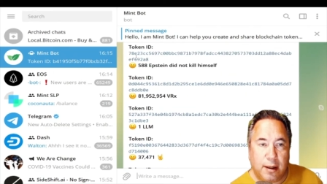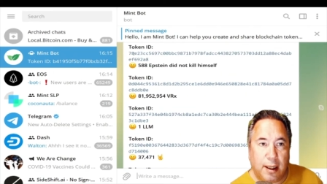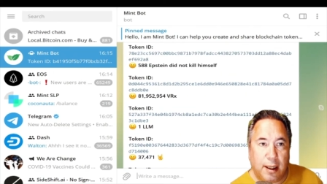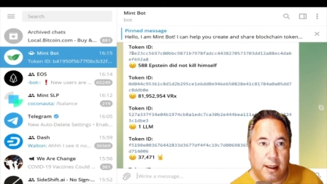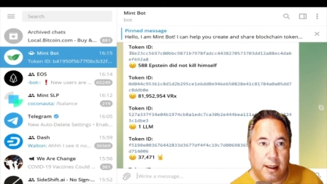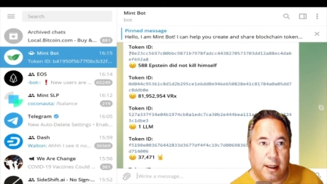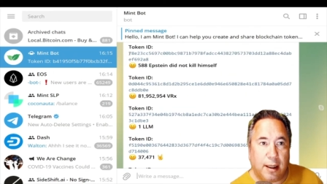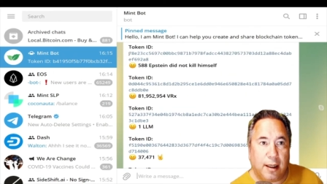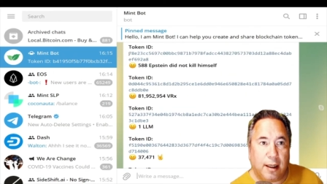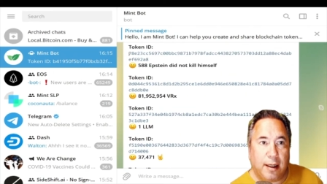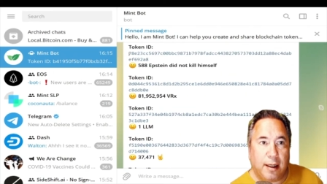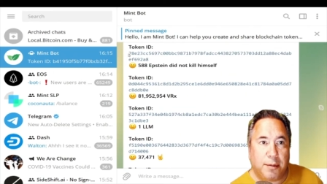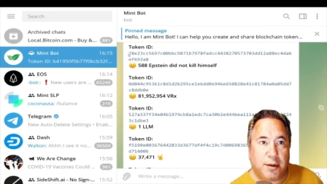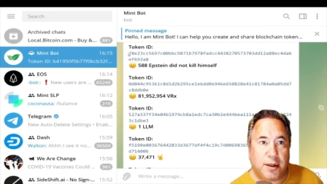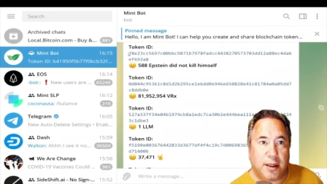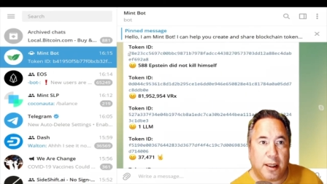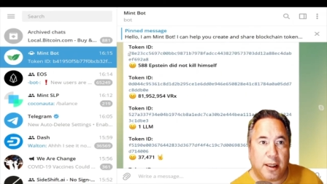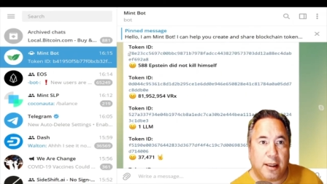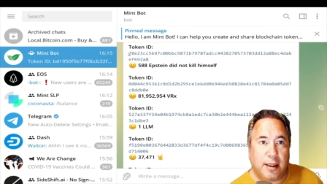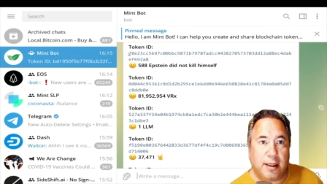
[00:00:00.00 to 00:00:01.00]
yeah,
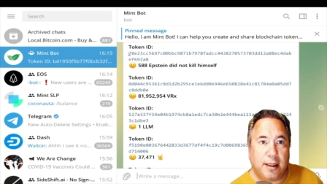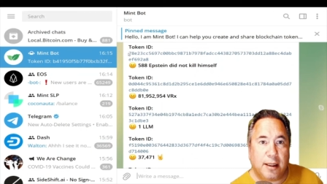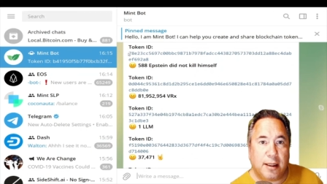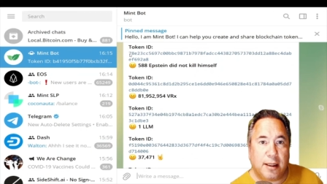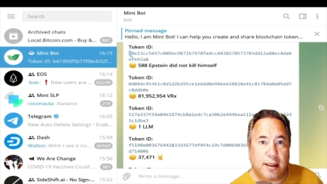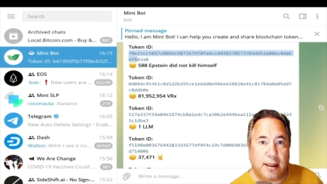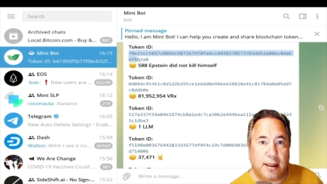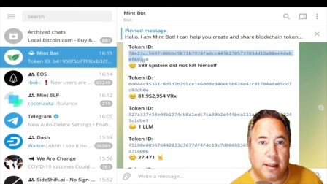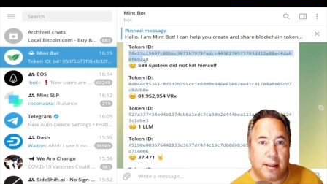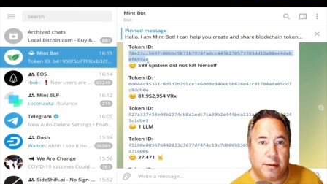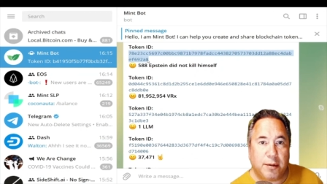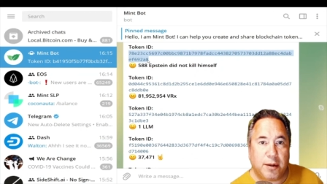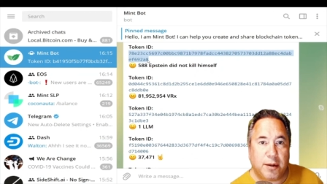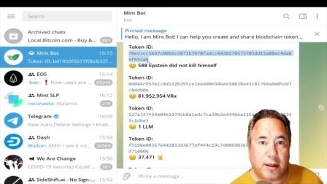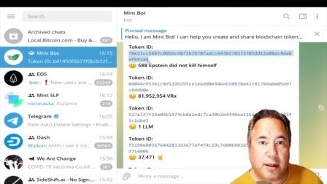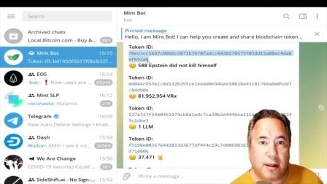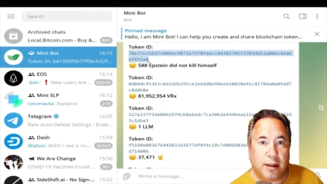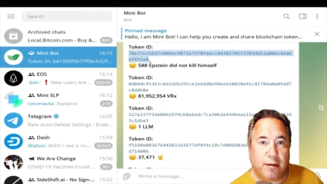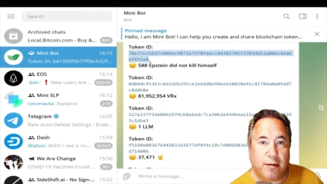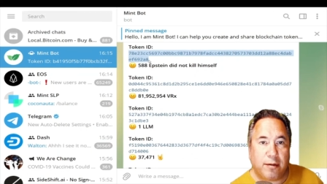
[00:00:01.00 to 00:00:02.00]
Epstein didn't kill
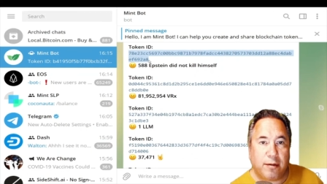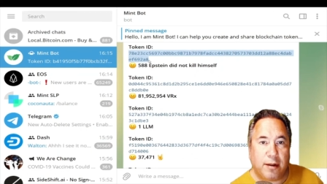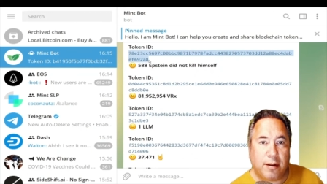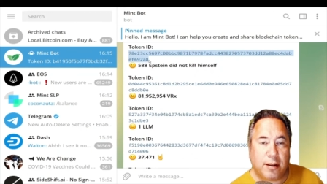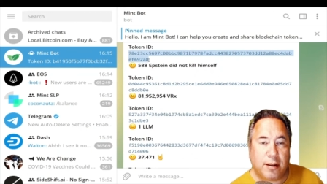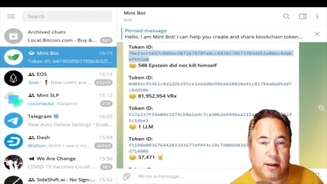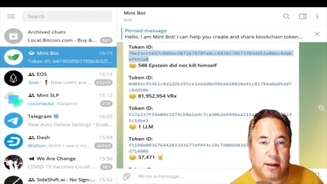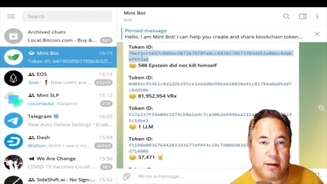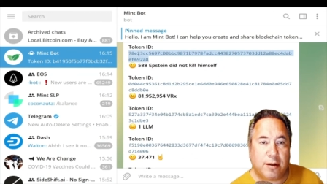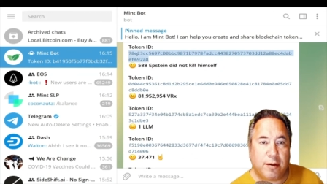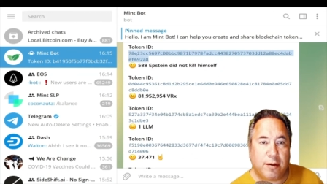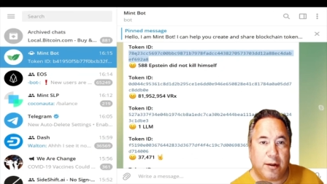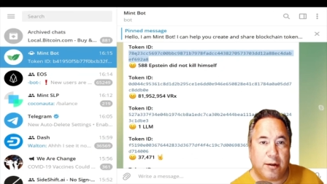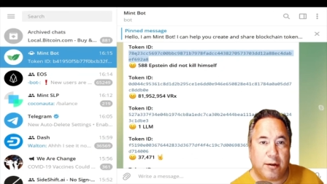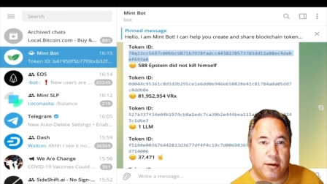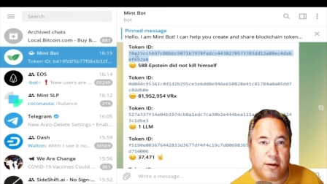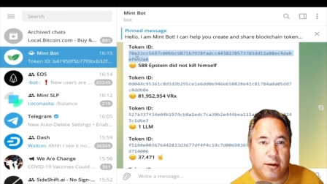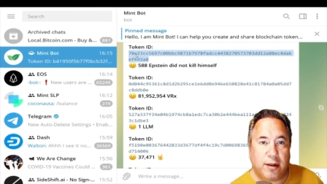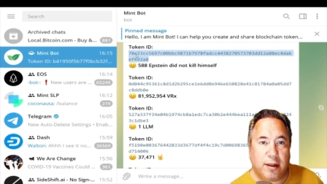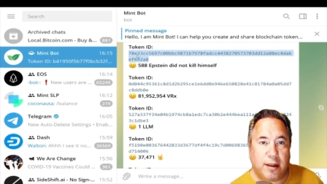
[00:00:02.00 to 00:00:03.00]
himself. Let's
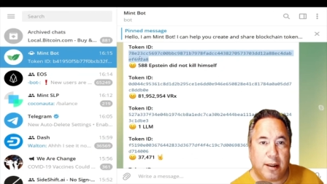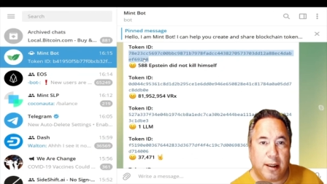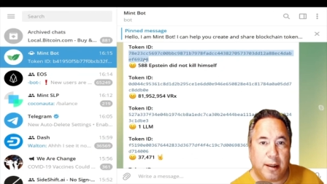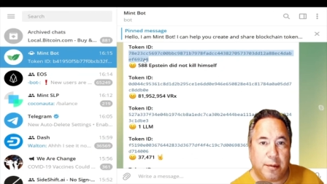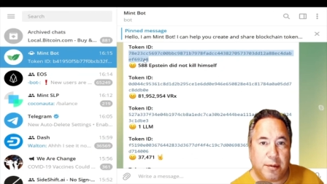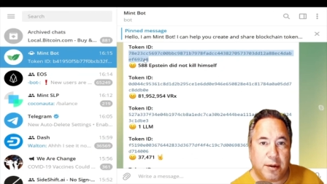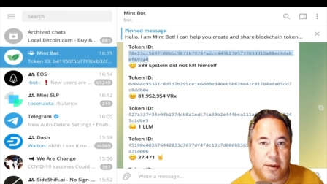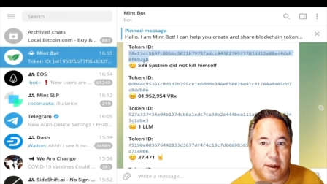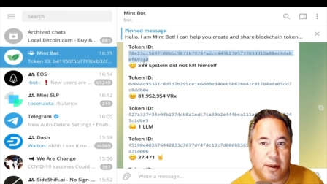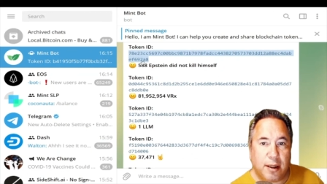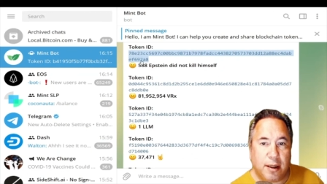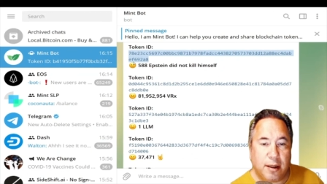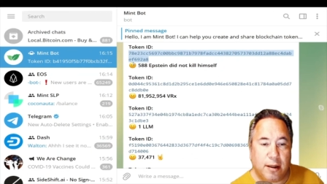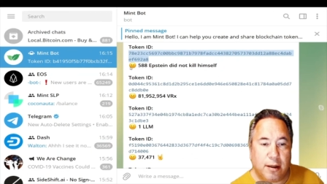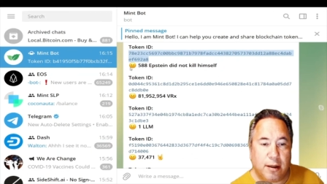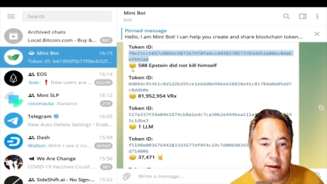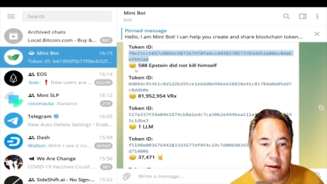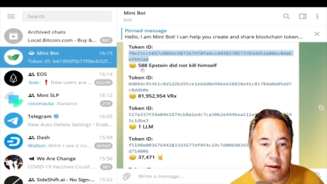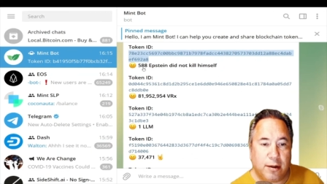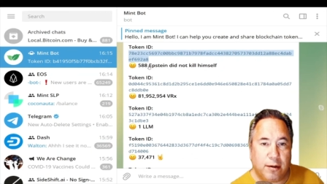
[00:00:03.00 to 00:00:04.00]
withdraw the
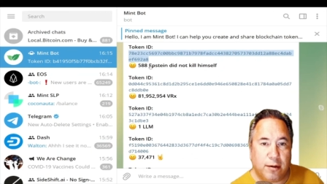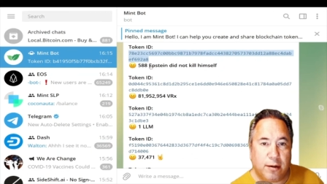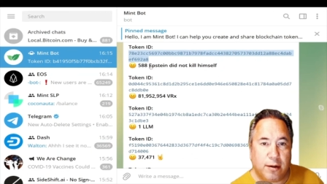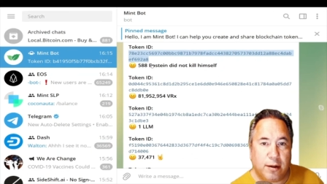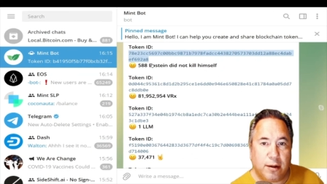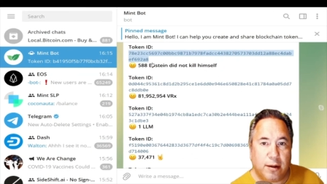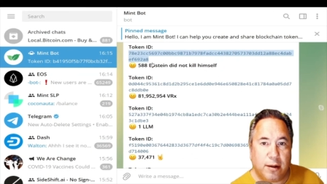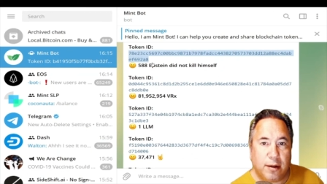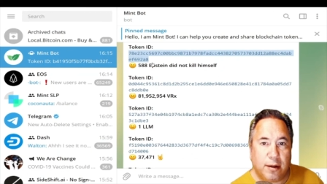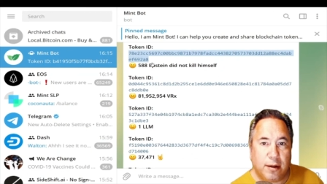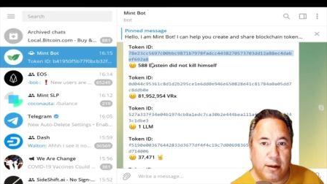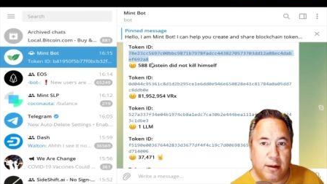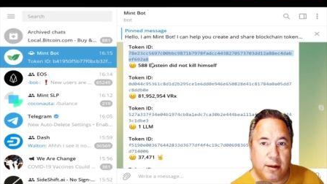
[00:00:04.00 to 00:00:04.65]
Epstein token.